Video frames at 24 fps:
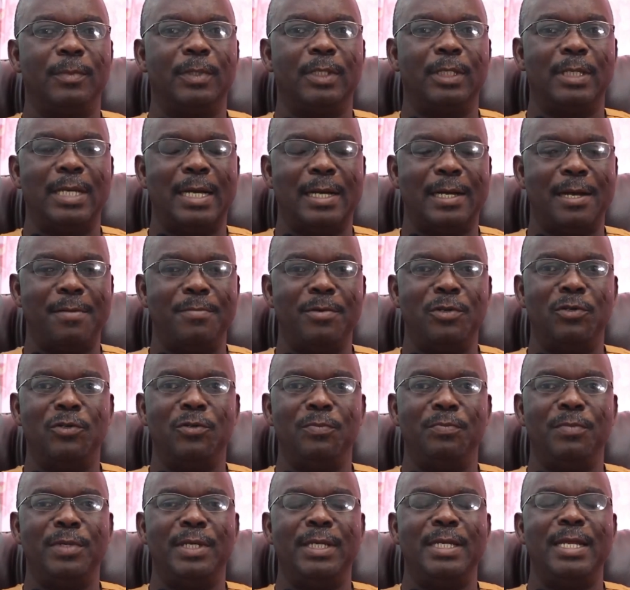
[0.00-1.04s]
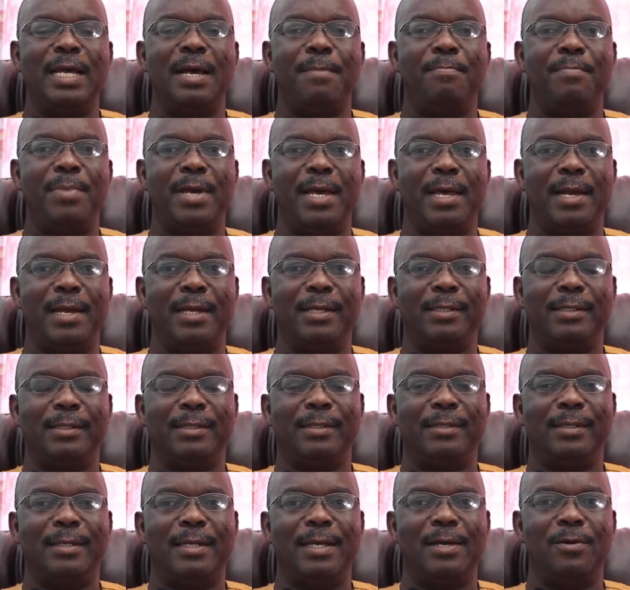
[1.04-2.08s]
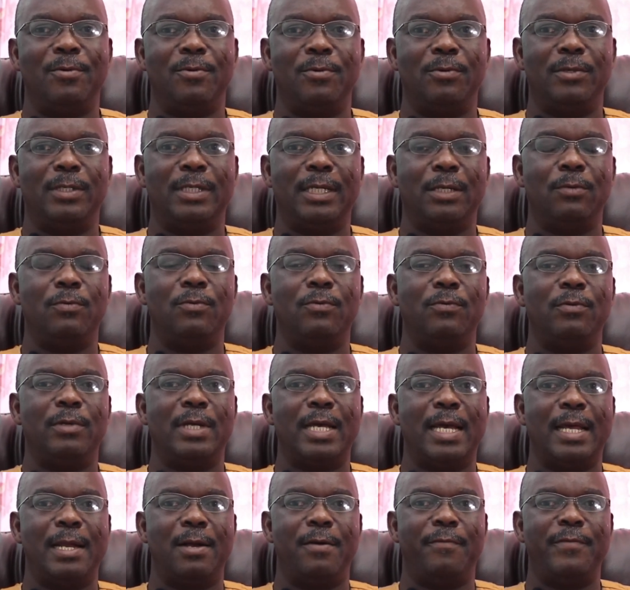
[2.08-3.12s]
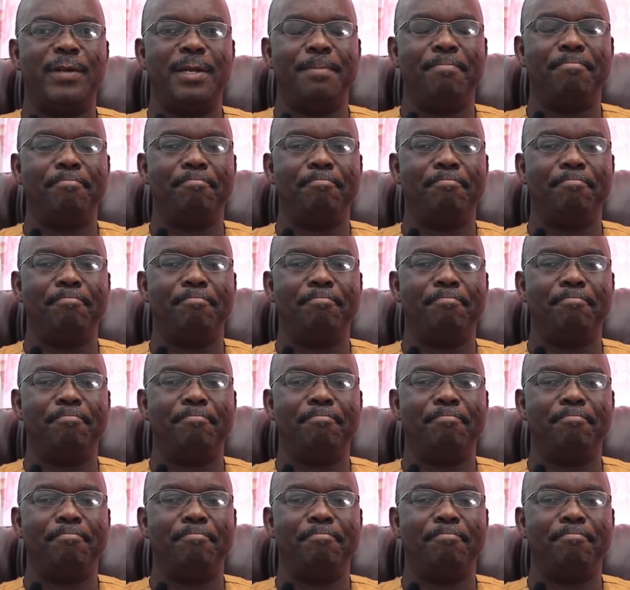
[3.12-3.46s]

They are coming to meet their parents and will take good care of them.